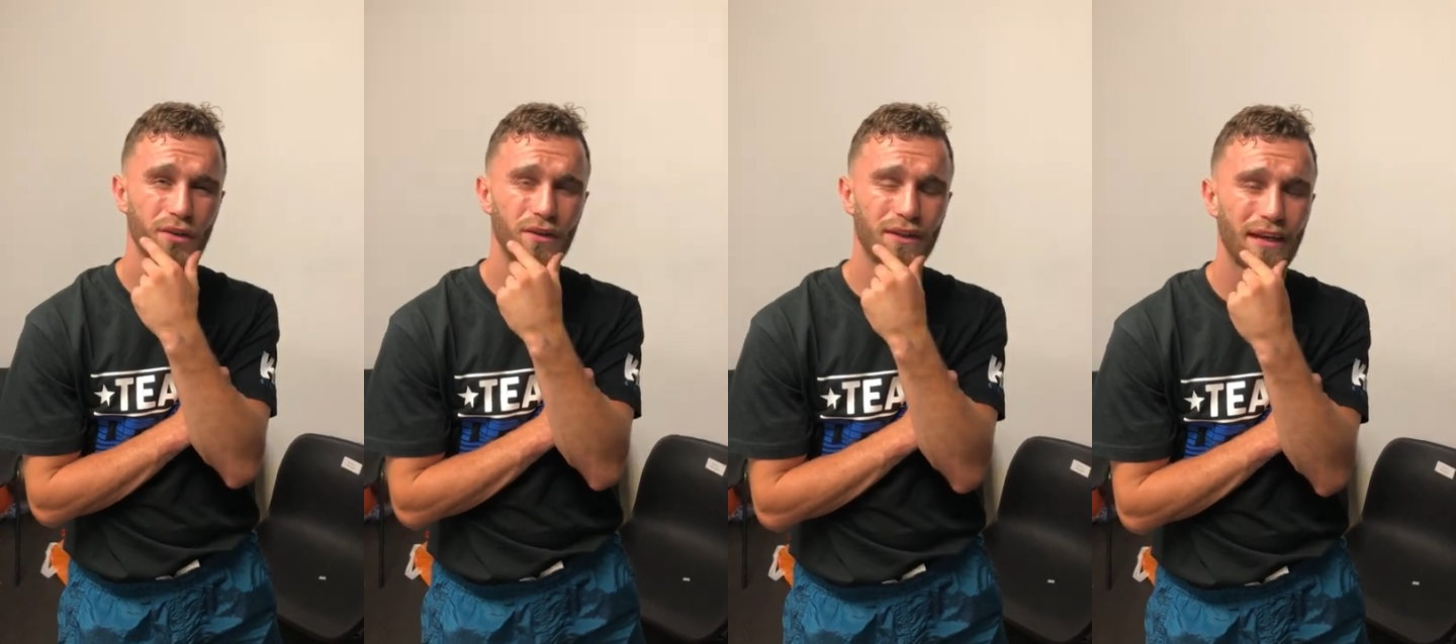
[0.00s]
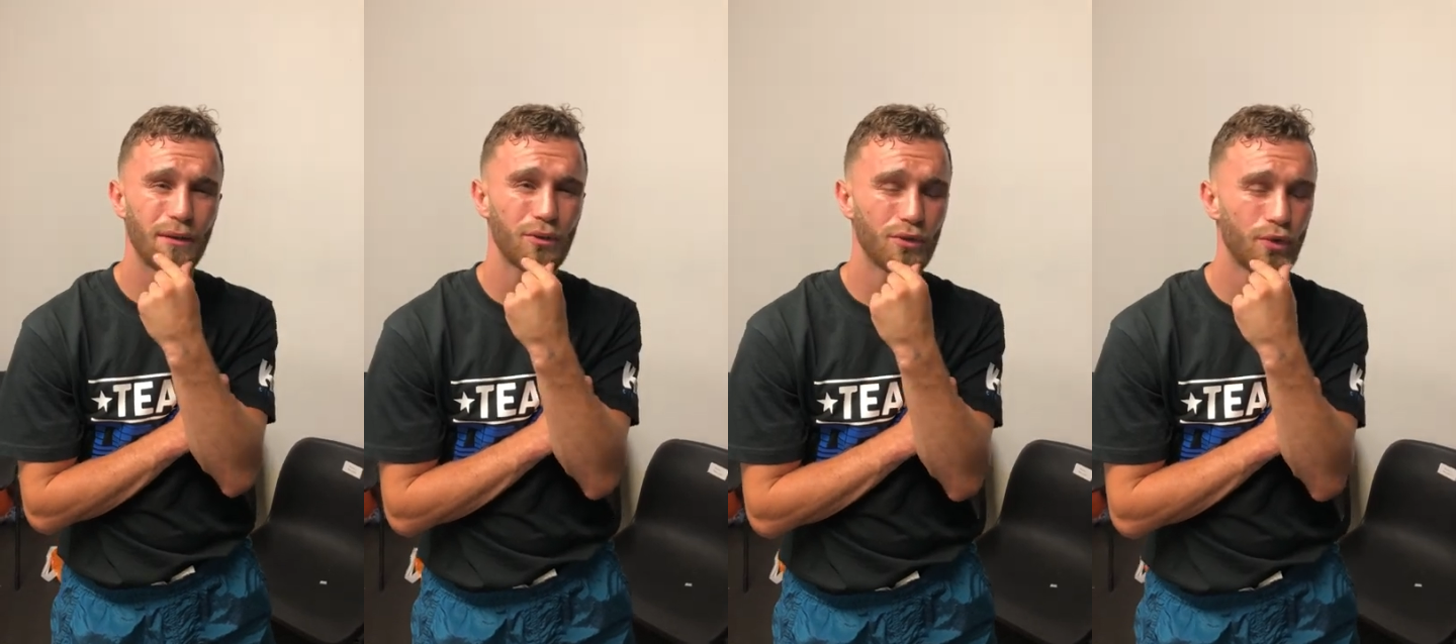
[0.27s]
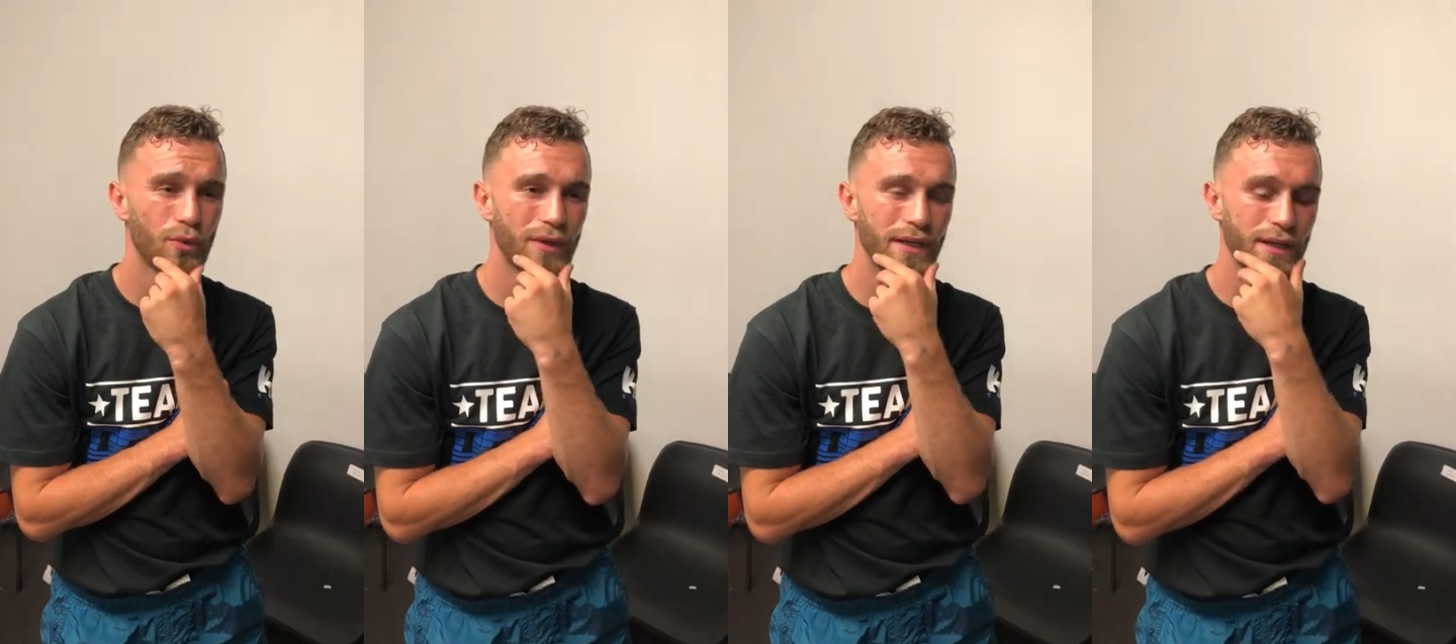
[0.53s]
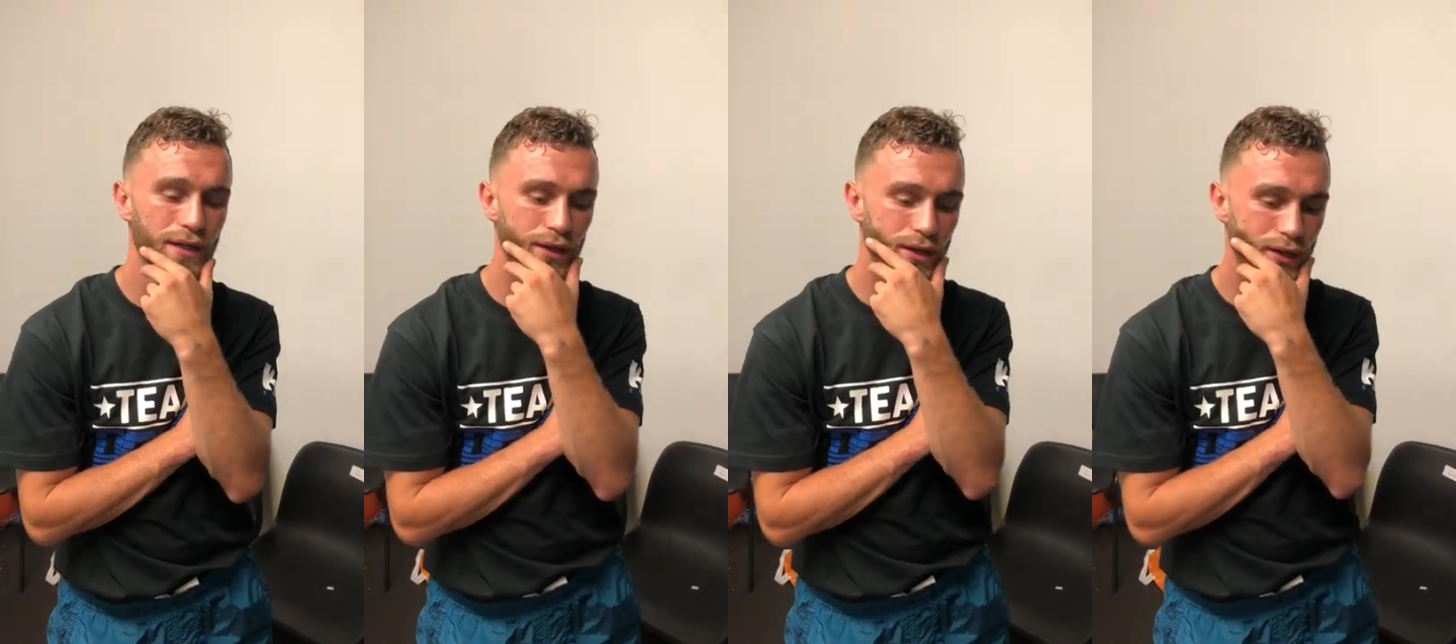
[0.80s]
right? They were
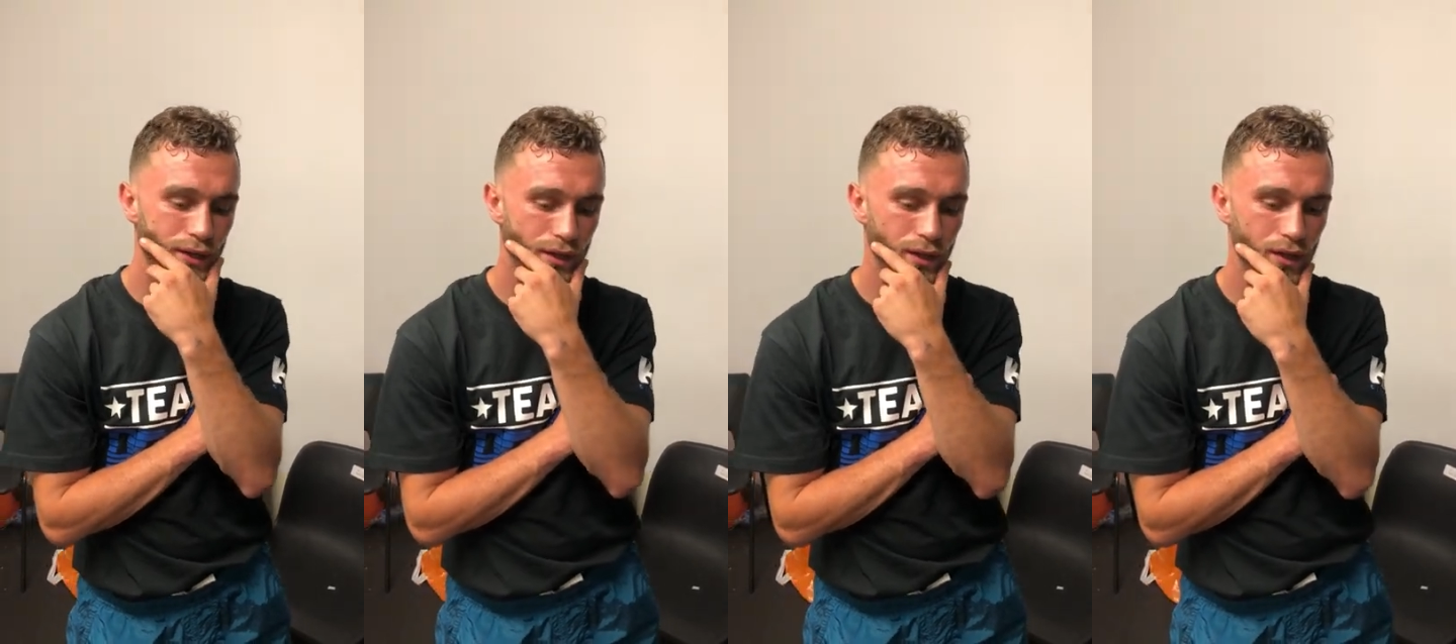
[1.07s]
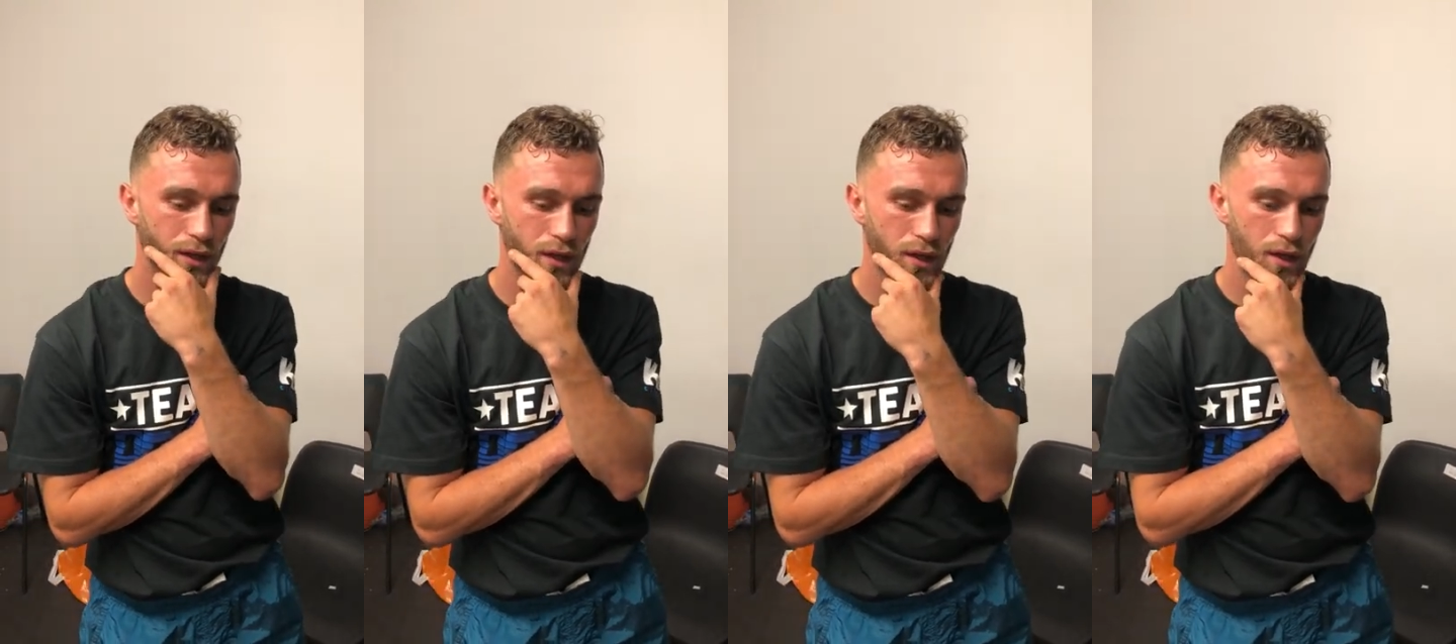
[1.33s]
naughty.